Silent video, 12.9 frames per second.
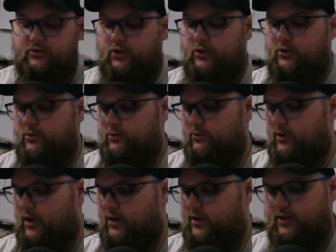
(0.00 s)

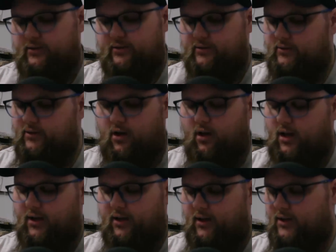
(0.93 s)
So that's all
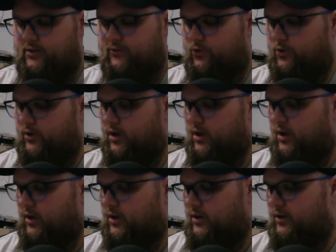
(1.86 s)
I can ask for.
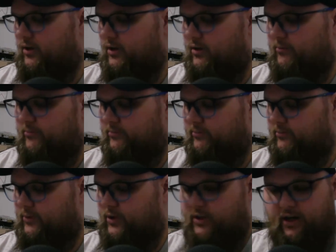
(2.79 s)

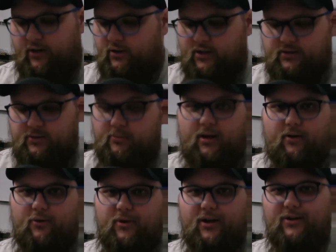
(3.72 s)
Could care less about
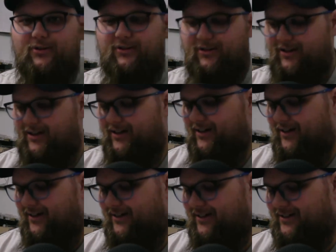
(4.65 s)
our record.
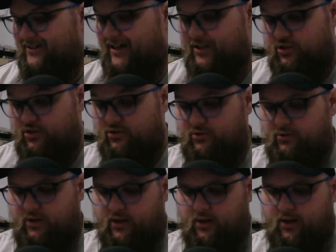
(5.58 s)
Day
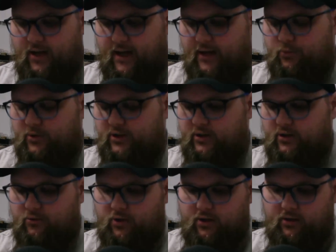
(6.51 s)
2, I had a really
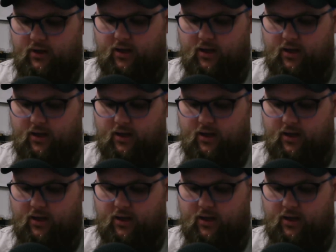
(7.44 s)
good run.